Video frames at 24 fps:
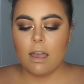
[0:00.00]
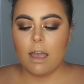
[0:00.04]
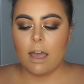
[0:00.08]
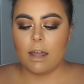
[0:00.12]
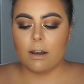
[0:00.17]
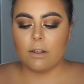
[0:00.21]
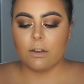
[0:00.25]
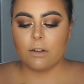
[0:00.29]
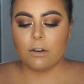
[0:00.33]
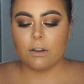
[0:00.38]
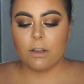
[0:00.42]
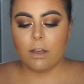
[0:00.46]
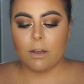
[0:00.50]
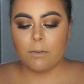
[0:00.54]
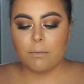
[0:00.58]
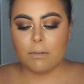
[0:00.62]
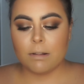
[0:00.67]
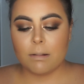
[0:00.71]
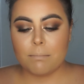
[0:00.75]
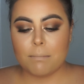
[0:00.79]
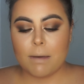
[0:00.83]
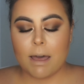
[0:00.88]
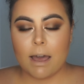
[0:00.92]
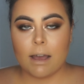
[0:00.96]
I'm gonna go
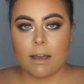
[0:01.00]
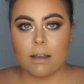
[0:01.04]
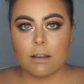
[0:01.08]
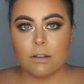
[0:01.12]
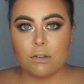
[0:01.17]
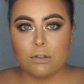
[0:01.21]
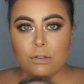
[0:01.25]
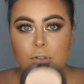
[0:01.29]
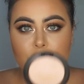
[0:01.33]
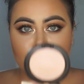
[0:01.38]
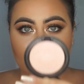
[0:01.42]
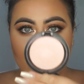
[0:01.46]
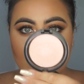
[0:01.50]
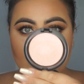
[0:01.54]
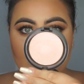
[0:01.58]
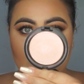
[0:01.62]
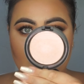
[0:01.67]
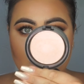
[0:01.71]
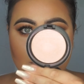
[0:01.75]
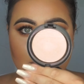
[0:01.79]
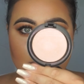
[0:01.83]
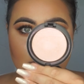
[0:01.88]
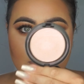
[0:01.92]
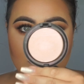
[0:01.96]
with MAC Show
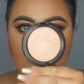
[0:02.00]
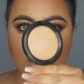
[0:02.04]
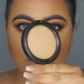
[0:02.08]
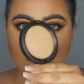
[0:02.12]
Gold.